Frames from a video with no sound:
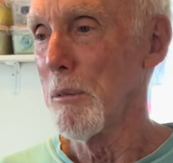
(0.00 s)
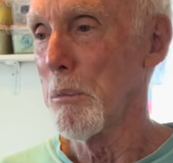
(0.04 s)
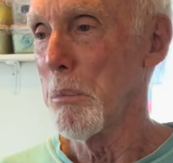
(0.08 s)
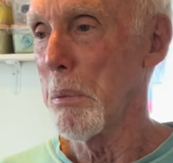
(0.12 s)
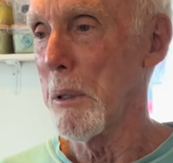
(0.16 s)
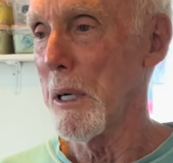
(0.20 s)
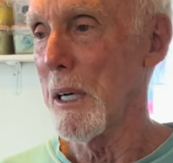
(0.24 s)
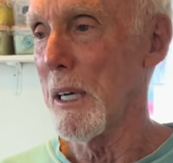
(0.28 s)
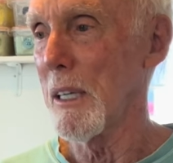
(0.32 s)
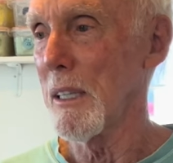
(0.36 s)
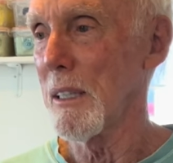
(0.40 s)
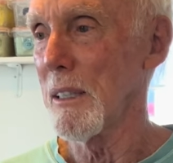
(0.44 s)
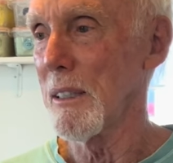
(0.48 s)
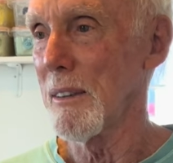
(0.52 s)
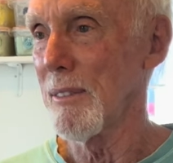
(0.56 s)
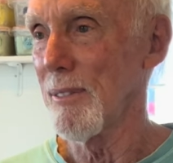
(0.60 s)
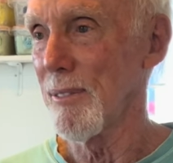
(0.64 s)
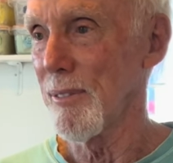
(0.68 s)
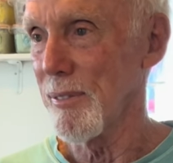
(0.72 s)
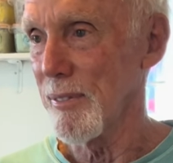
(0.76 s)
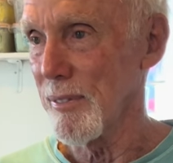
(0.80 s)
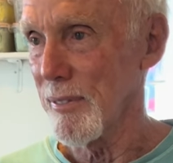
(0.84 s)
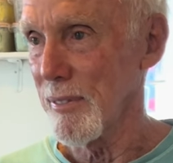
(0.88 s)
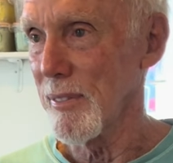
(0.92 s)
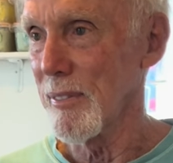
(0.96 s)
But
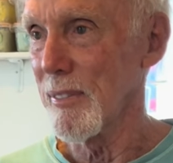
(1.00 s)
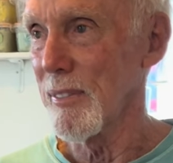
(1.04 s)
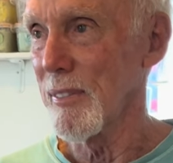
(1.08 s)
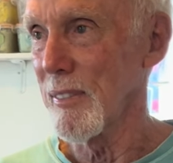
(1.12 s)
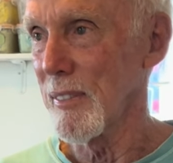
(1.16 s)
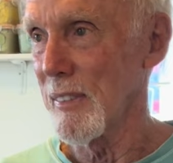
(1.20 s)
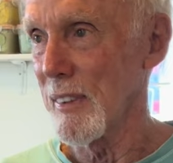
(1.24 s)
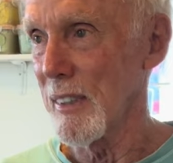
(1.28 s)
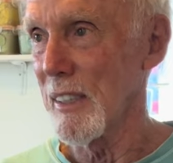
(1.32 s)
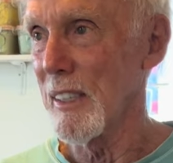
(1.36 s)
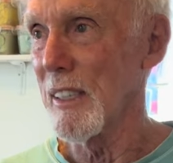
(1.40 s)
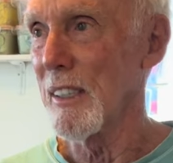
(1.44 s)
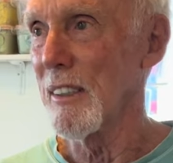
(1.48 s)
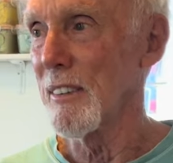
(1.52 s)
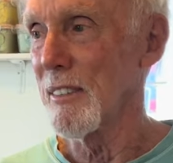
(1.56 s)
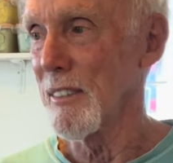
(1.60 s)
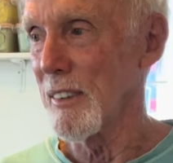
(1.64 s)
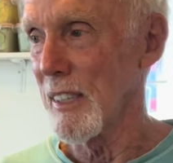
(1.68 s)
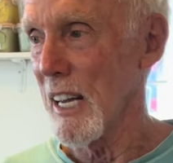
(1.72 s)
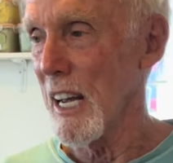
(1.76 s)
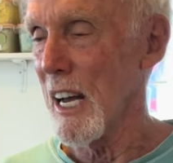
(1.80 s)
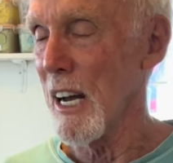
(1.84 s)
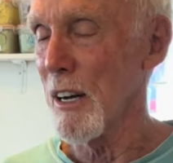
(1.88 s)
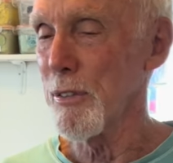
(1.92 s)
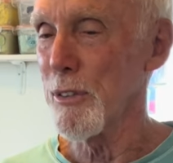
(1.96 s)

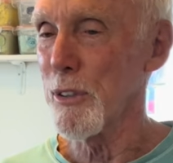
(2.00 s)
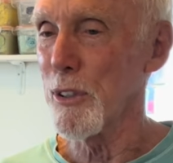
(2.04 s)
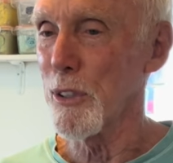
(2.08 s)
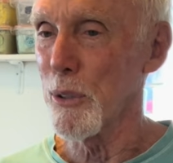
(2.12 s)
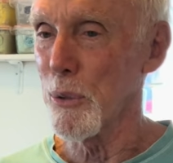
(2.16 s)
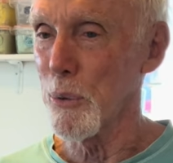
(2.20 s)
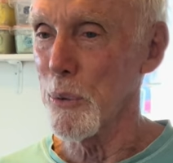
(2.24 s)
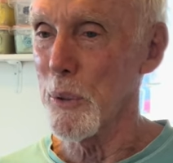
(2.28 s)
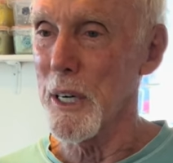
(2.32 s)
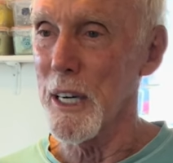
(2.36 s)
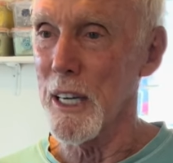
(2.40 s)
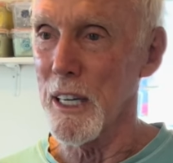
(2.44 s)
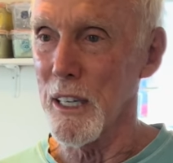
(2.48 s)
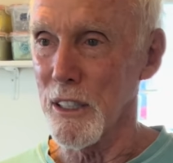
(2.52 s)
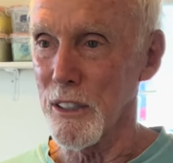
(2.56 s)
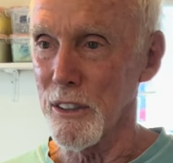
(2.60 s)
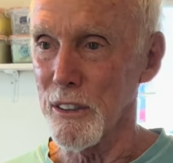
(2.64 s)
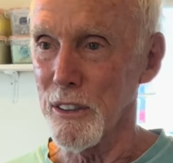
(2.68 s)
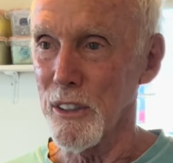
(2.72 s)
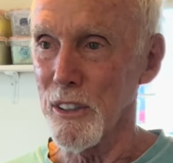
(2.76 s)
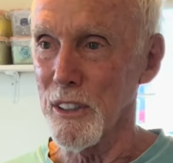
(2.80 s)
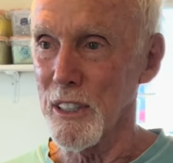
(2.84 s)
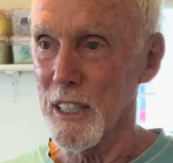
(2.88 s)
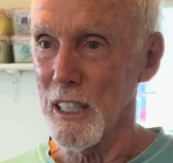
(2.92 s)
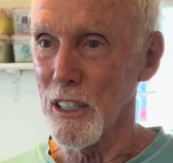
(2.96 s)
after a while,
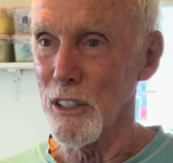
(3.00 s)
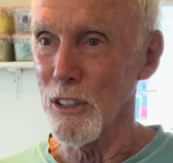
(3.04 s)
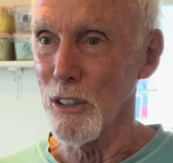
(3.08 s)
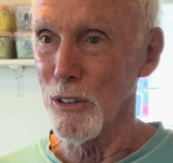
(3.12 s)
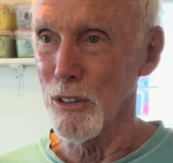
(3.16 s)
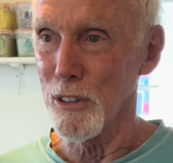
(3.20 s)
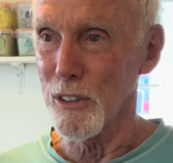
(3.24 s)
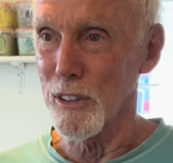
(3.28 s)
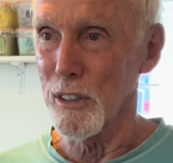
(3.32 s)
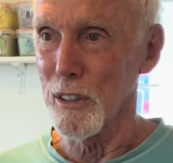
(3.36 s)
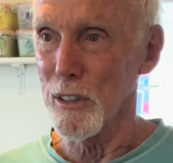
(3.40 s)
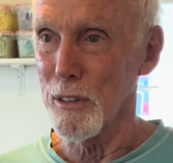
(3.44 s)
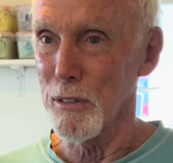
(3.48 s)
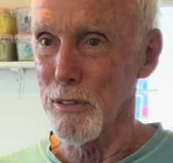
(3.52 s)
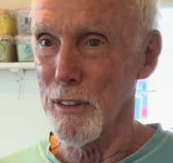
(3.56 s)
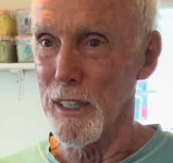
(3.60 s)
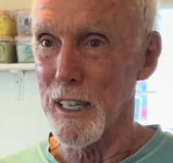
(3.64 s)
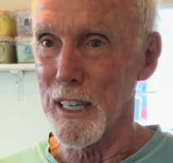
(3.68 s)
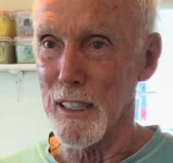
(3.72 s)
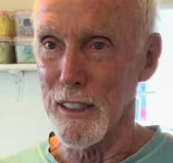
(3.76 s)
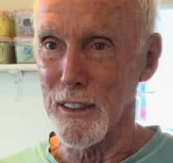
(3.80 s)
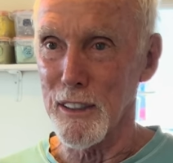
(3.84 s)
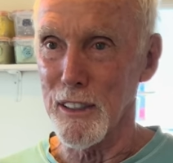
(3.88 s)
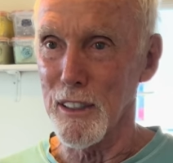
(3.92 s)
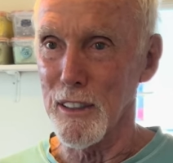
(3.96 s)
you get used to the
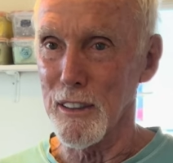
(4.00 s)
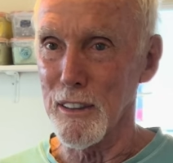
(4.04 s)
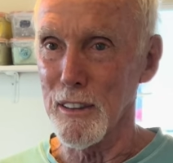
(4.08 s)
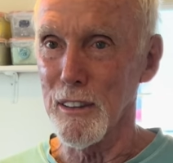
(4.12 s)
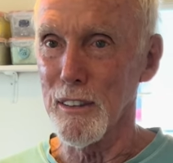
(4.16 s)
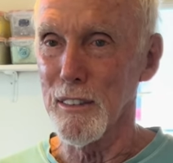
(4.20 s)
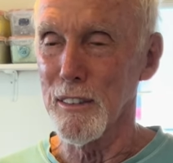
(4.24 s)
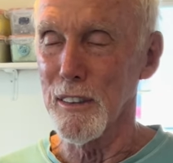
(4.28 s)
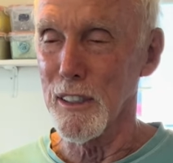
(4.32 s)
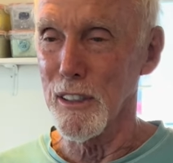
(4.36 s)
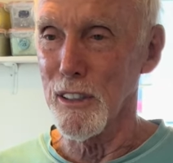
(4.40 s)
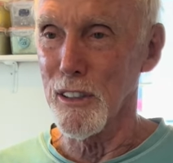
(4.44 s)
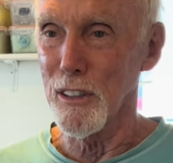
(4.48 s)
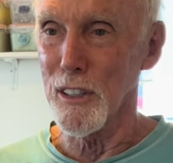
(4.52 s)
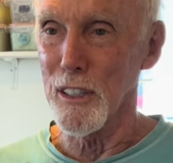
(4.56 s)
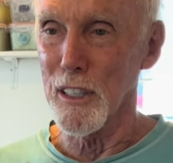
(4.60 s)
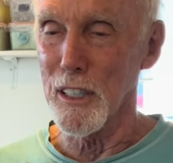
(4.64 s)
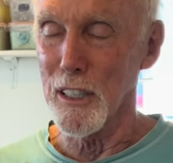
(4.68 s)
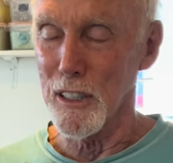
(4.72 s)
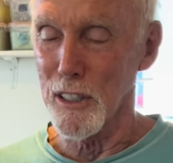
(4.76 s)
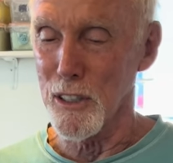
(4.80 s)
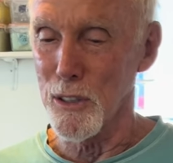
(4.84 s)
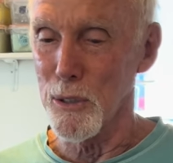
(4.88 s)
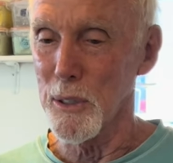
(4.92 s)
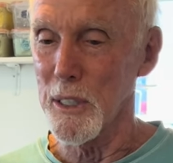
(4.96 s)
fact that you're going
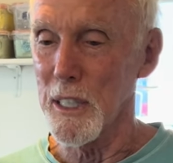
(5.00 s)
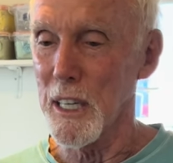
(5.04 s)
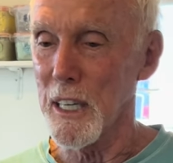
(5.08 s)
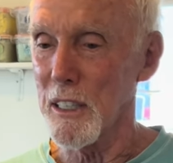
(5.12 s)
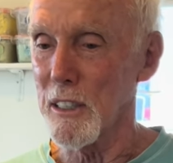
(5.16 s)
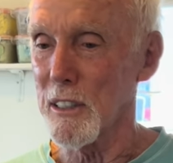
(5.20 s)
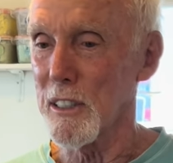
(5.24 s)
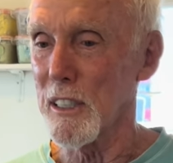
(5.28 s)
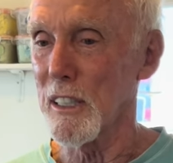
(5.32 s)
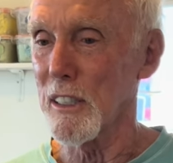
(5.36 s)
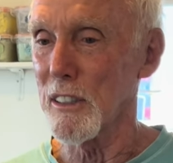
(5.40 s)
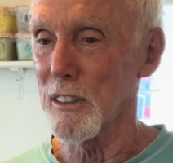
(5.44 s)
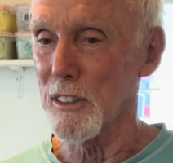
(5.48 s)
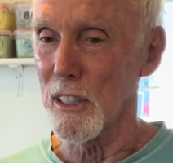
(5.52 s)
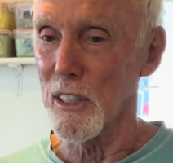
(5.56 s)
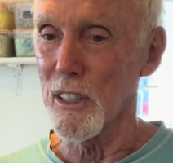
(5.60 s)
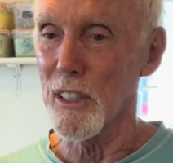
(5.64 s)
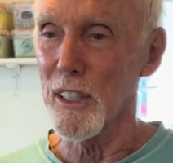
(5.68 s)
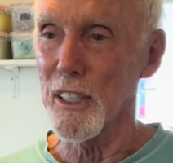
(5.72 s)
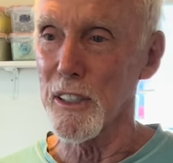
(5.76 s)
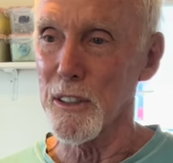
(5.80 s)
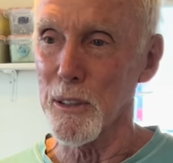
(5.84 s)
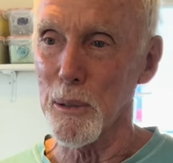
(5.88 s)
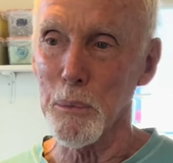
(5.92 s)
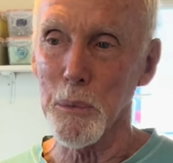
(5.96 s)
to create things and
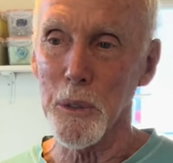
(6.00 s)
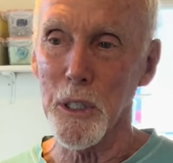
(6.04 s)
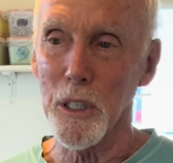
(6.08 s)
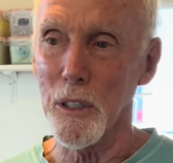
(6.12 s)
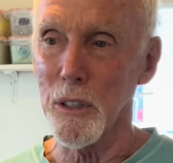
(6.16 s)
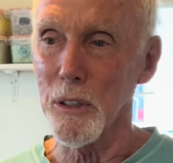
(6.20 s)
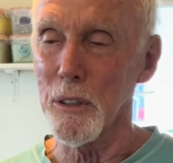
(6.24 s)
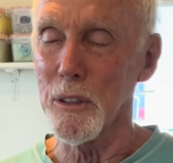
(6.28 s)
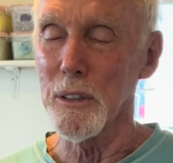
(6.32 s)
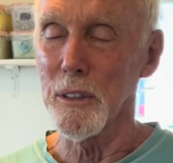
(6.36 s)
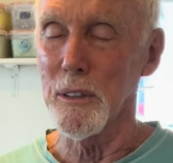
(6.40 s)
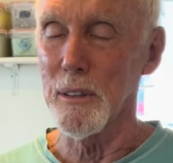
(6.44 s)
let them go.